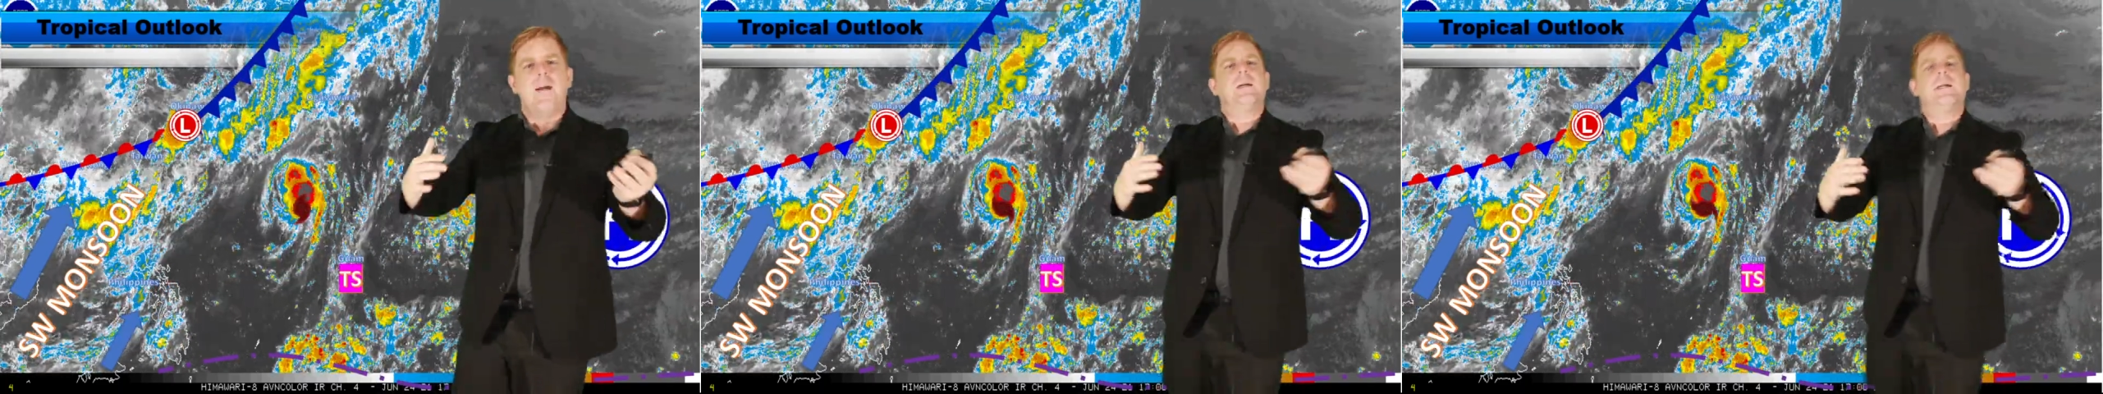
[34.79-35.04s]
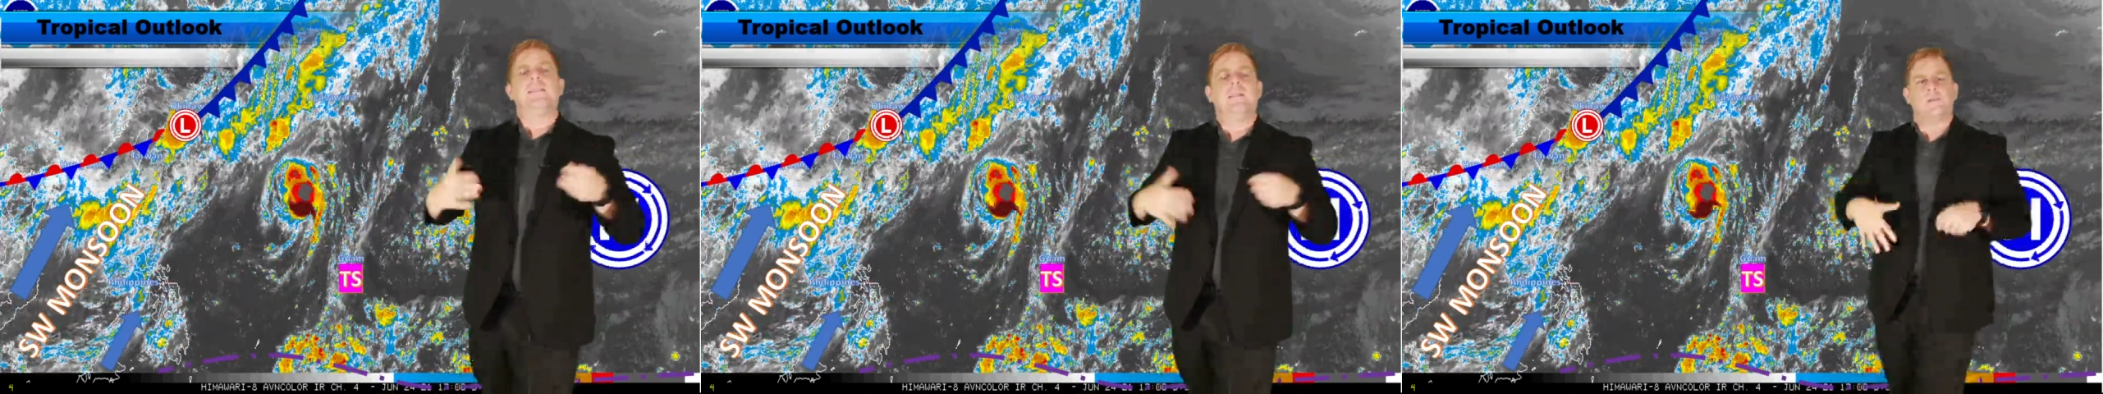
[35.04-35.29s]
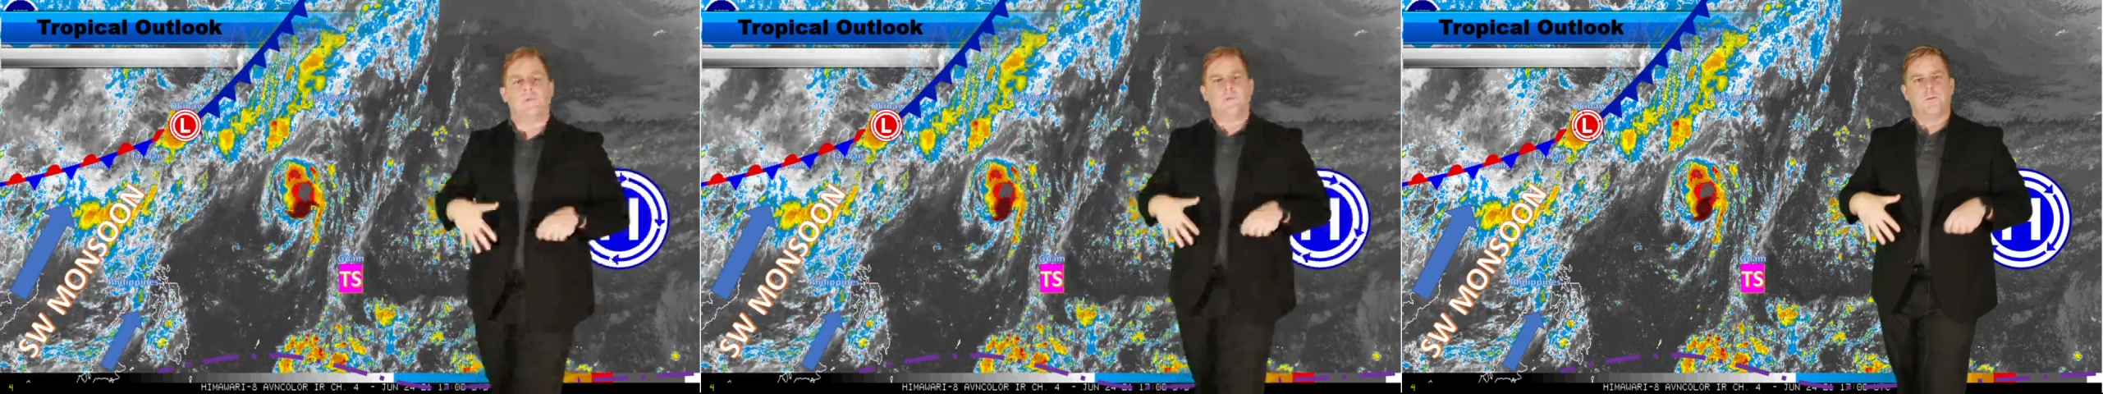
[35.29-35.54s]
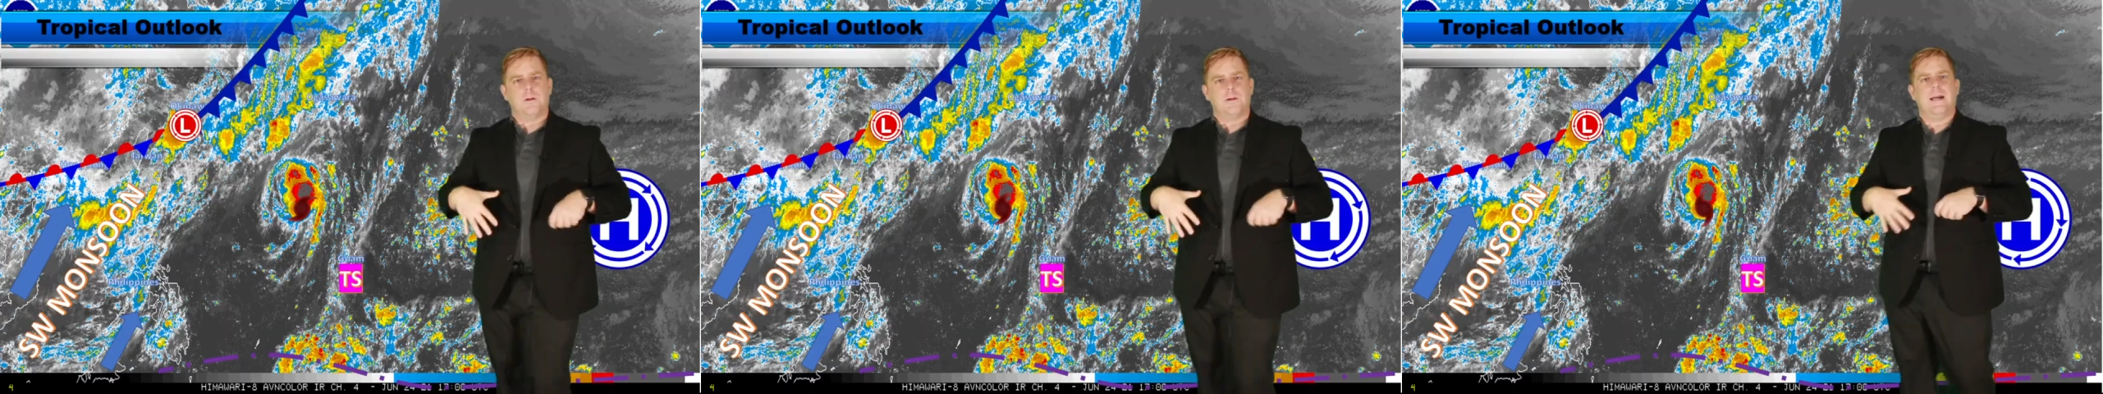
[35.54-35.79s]
because as a
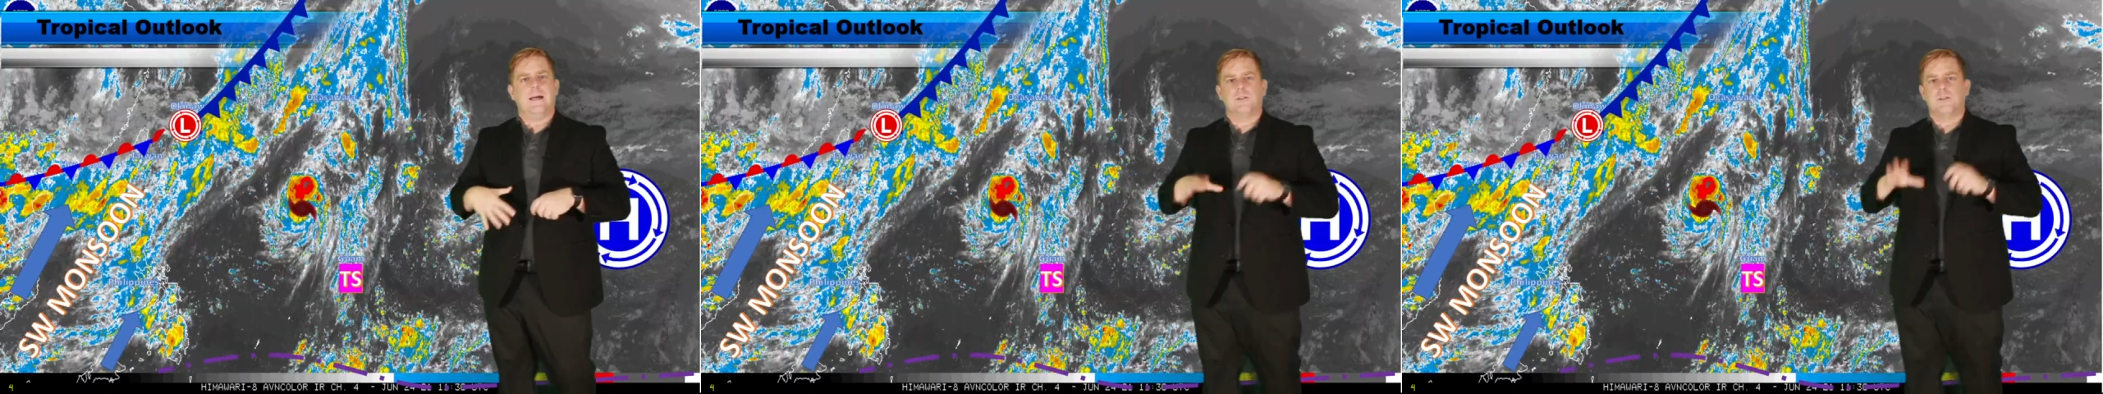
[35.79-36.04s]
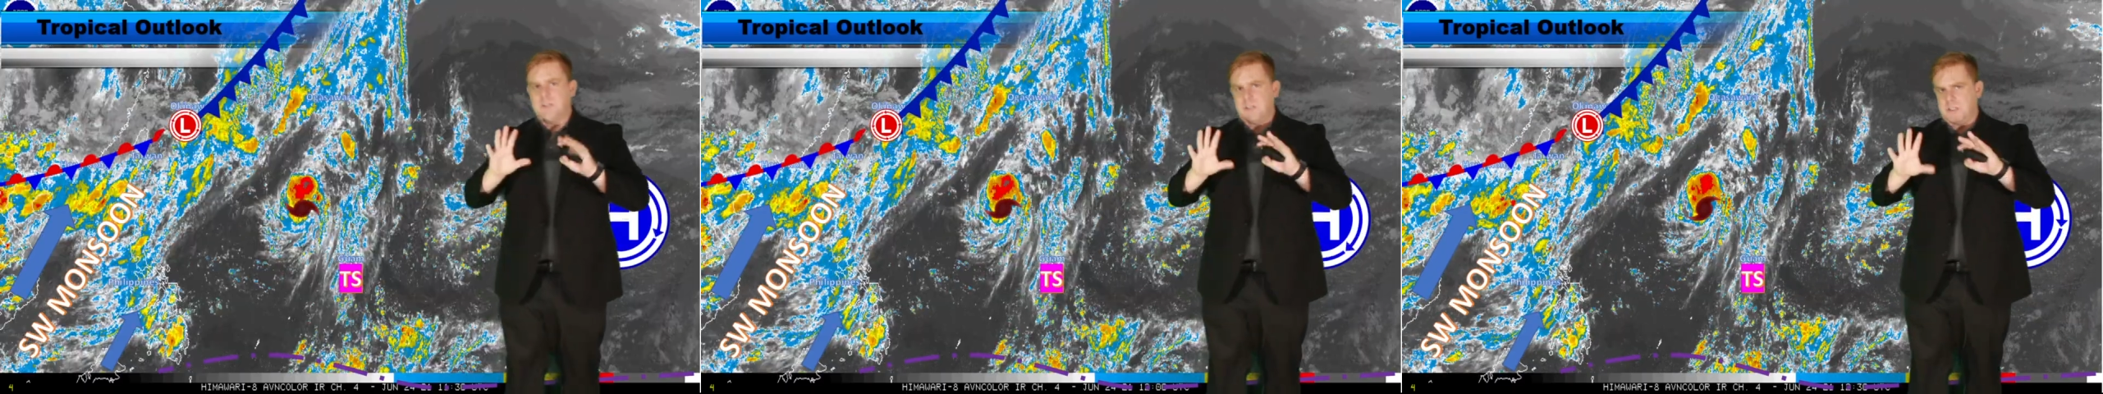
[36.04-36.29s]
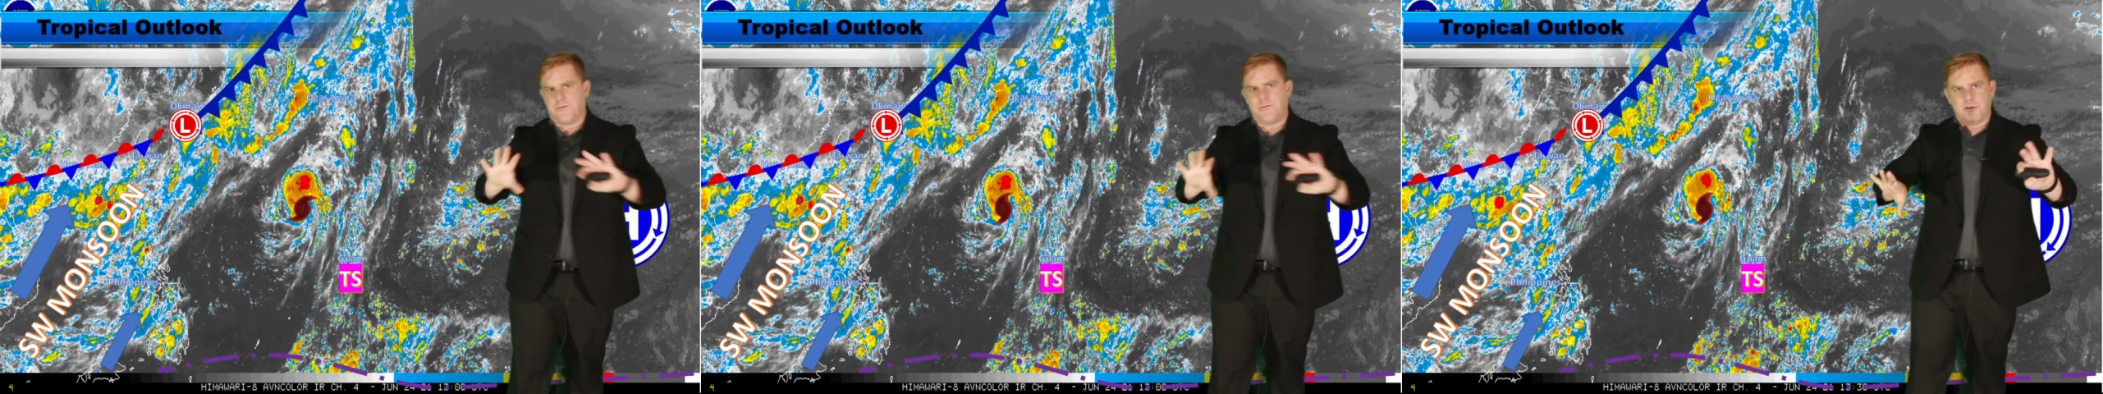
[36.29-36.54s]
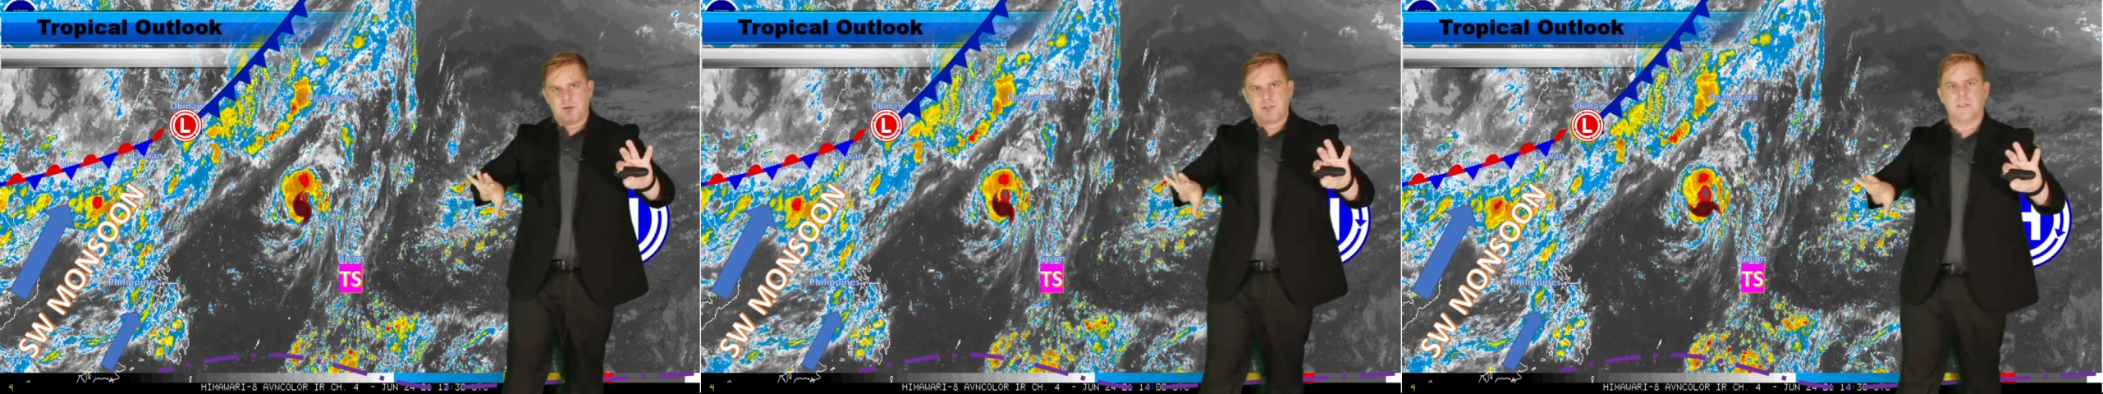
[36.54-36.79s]
forecaster, this is the first